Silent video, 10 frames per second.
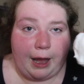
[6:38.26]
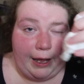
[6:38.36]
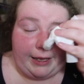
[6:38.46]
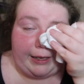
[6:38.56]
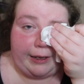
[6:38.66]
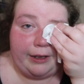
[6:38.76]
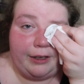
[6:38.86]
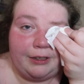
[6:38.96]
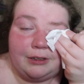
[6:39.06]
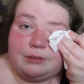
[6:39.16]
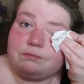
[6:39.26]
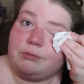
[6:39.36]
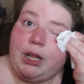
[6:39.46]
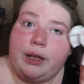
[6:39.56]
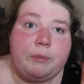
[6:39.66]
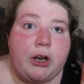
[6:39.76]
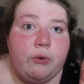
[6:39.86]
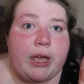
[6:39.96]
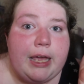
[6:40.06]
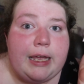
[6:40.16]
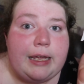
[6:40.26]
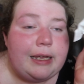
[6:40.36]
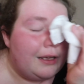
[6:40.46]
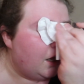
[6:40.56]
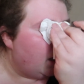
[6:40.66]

I am not okay.